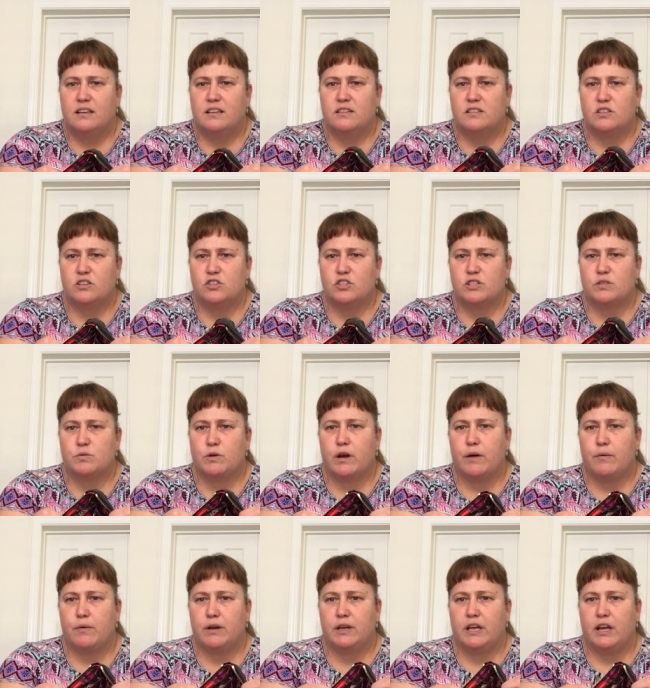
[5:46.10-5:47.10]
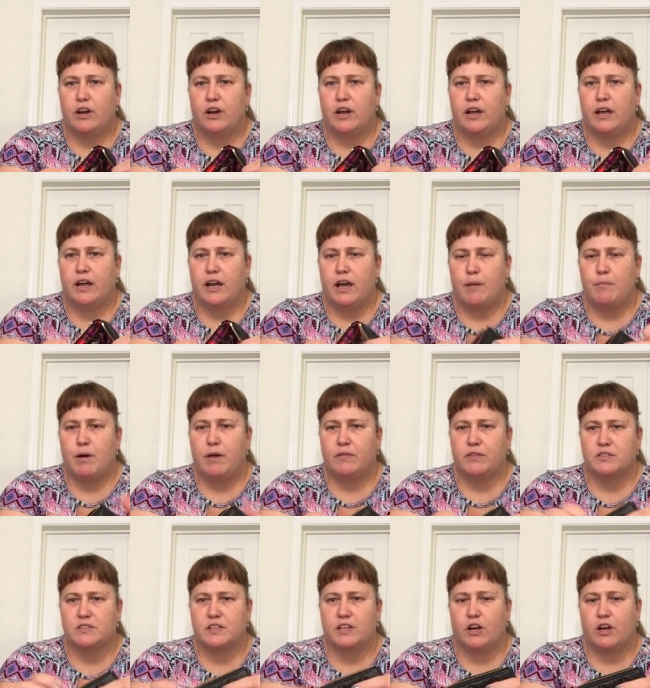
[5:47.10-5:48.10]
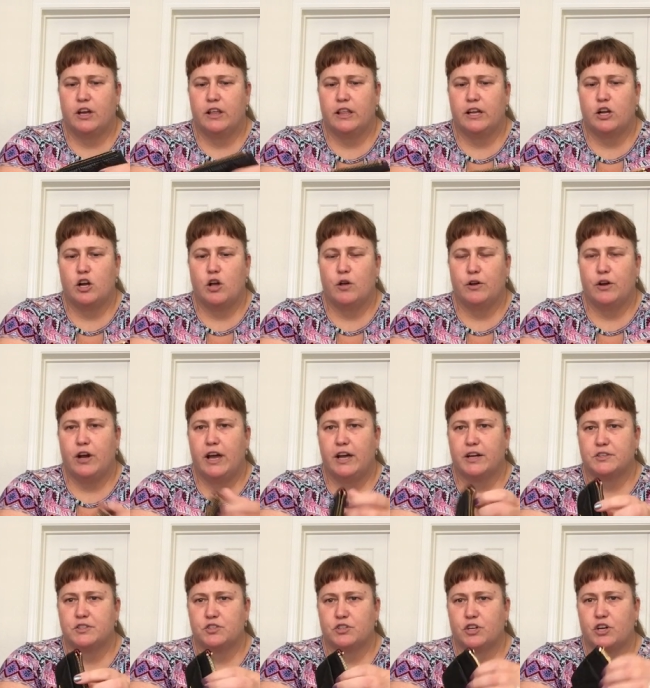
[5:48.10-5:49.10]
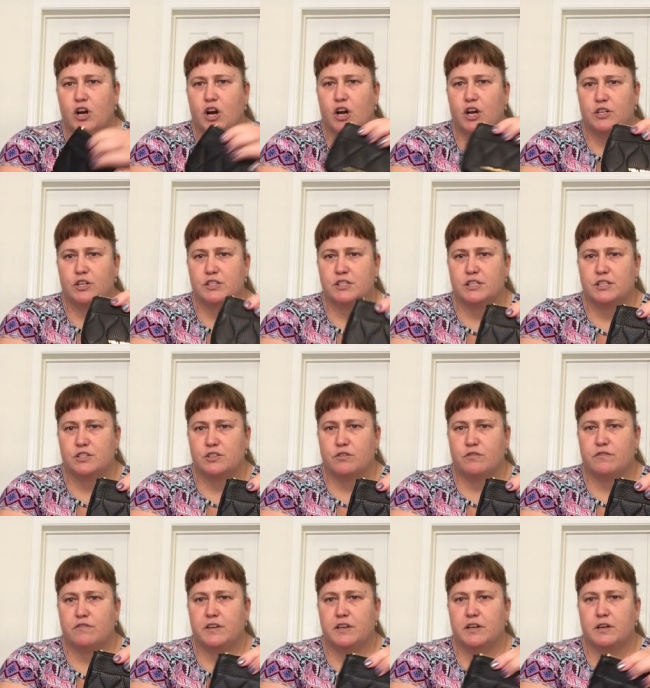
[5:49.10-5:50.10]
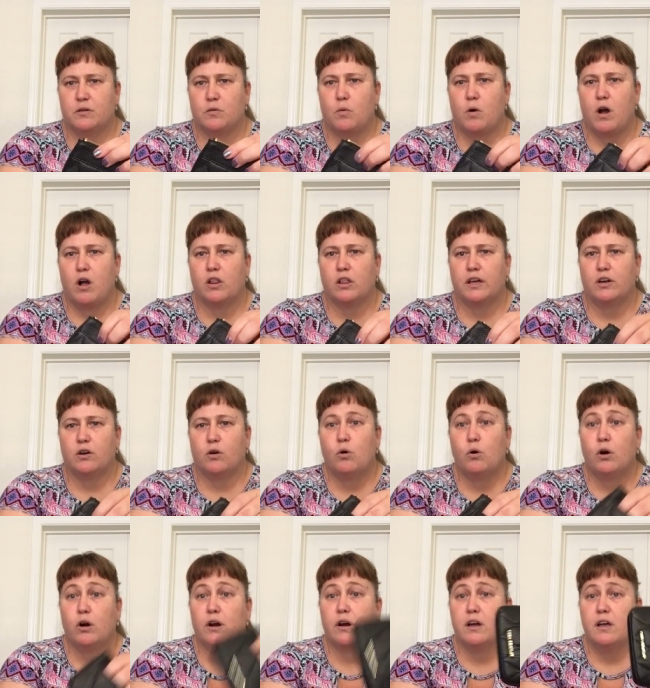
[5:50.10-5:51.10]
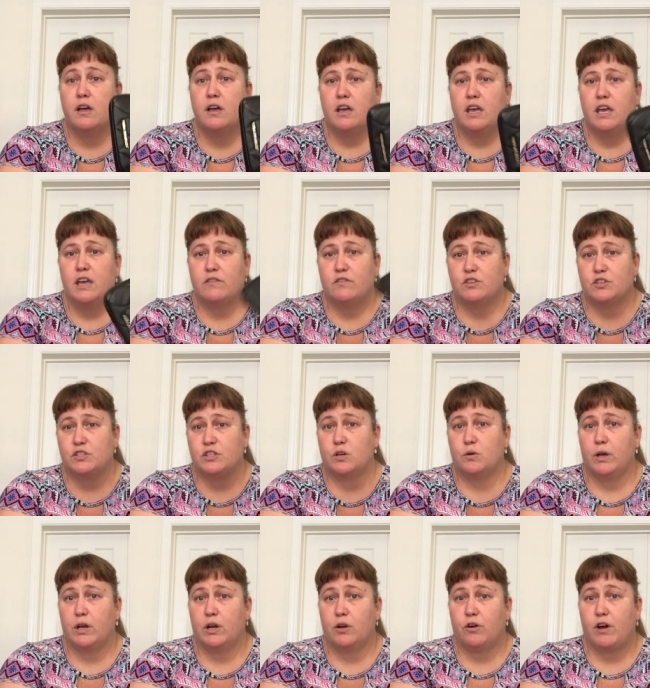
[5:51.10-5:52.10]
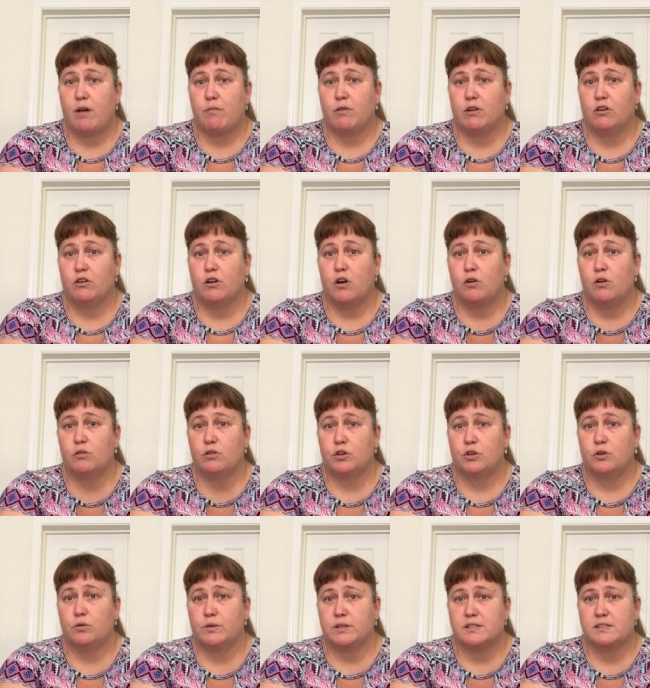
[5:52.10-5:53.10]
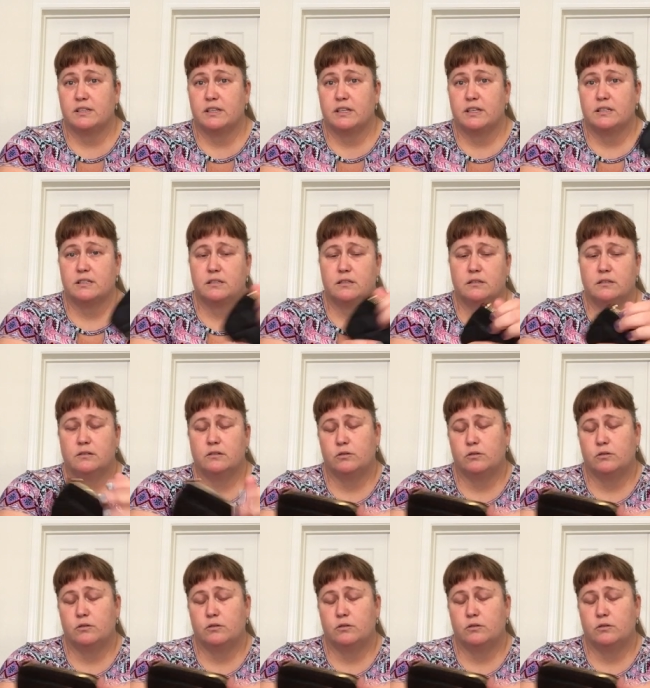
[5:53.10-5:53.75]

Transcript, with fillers: So just where I would carry, I bought this to carry like all your extra cards that don't fit in a wallet or even just a quick grab and go little wristlet